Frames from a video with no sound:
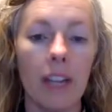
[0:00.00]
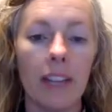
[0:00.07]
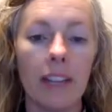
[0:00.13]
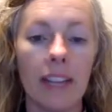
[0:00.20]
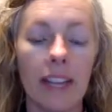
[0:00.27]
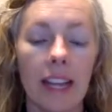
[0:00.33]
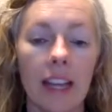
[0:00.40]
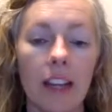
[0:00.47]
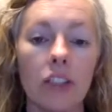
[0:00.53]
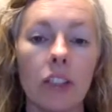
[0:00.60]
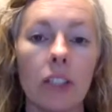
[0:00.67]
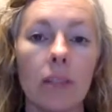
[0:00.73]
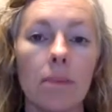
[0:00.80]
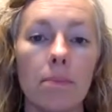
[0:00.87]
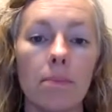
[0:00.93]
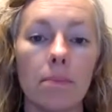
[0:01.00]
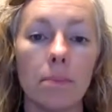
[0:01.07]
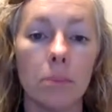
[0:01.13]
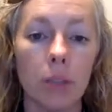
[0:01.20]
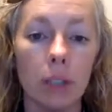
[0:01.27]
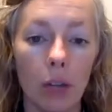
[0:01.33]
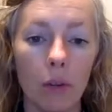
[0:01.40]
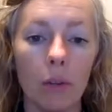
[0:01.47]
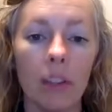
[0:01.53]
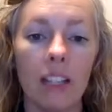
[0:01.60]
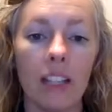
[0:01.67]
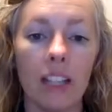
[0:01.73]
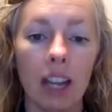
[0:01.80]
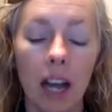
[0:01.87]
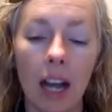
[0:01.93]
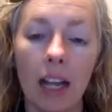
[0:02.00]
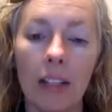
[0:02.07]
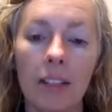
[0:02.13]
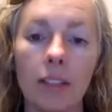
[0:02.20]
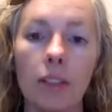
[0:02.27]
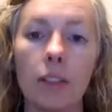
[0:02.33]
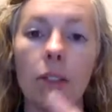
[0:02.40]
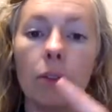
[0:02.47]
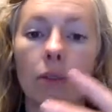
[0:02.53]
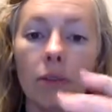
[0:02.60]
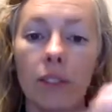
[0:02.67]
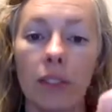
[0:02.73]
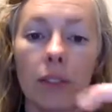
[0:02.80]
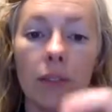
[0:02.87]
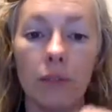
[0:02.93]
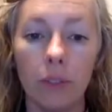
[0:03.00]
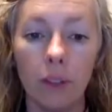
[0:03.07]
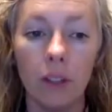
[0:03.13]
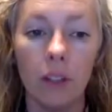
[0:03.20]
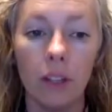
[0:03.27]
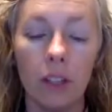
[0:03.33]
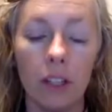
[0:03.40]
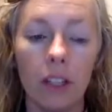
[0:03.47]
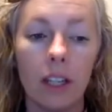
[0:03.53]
they actually bloat the gut so you feel full.